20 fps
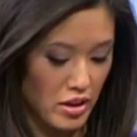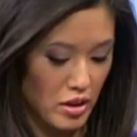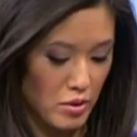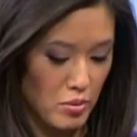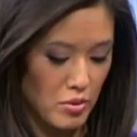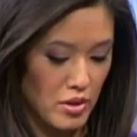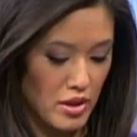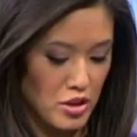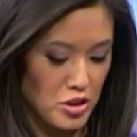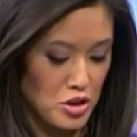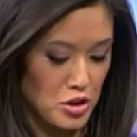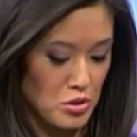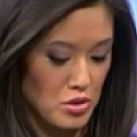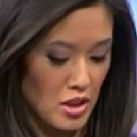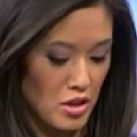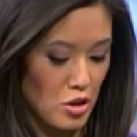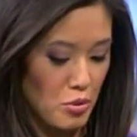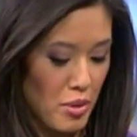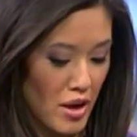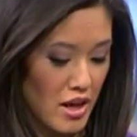one of the
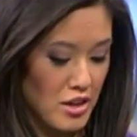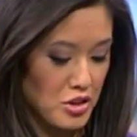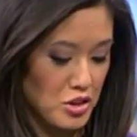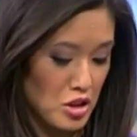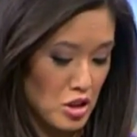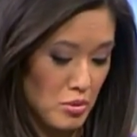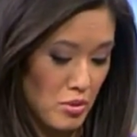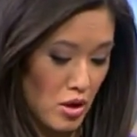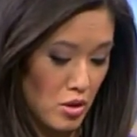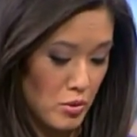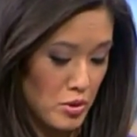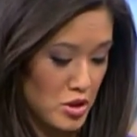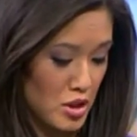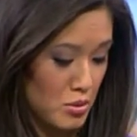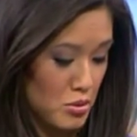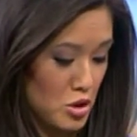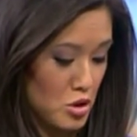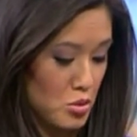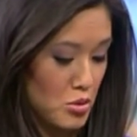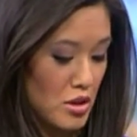issues that you're passionate about,
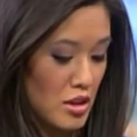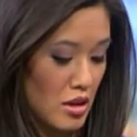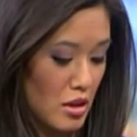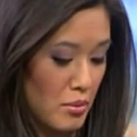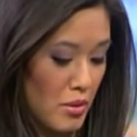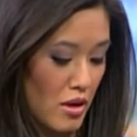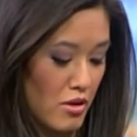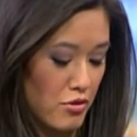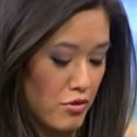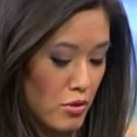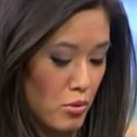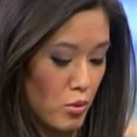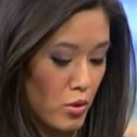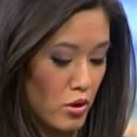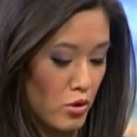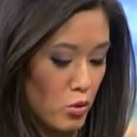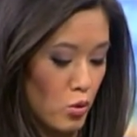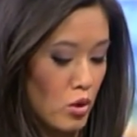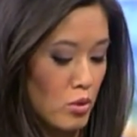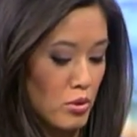which I'm just reading about
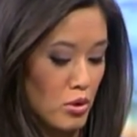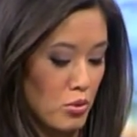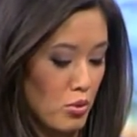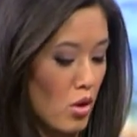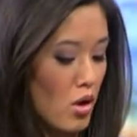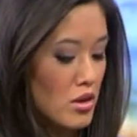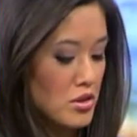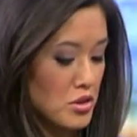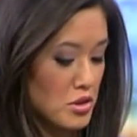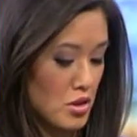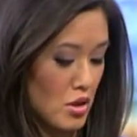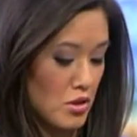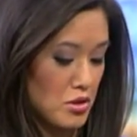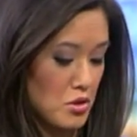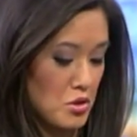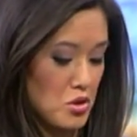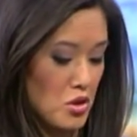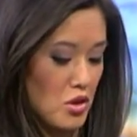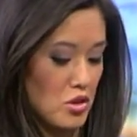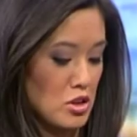from Wil- Wilbur Ross, has
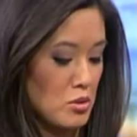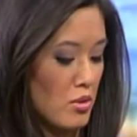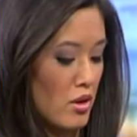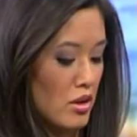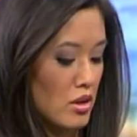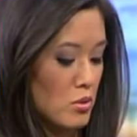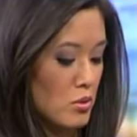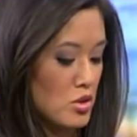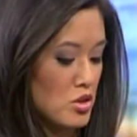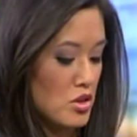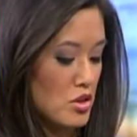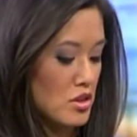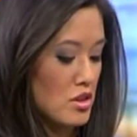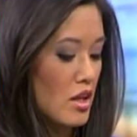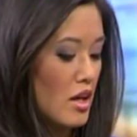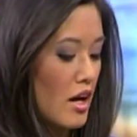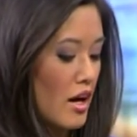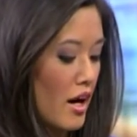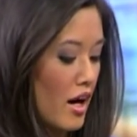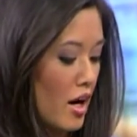also talked about it, which
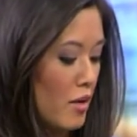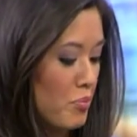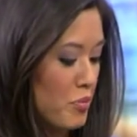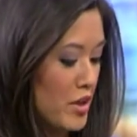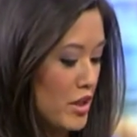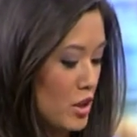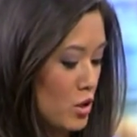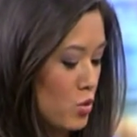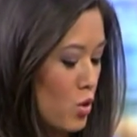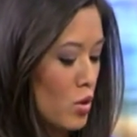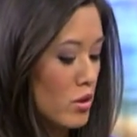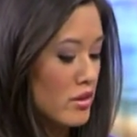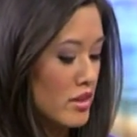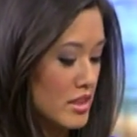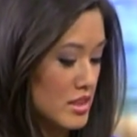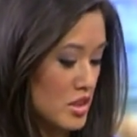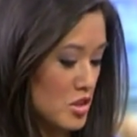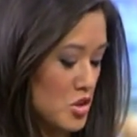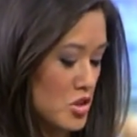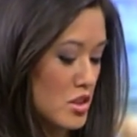is um, he
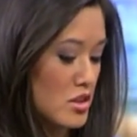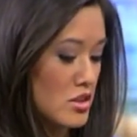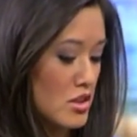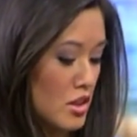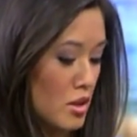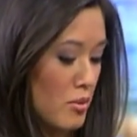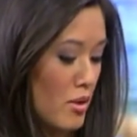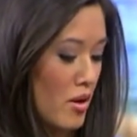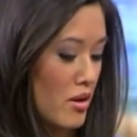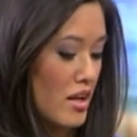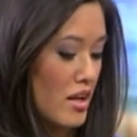quoted the statistic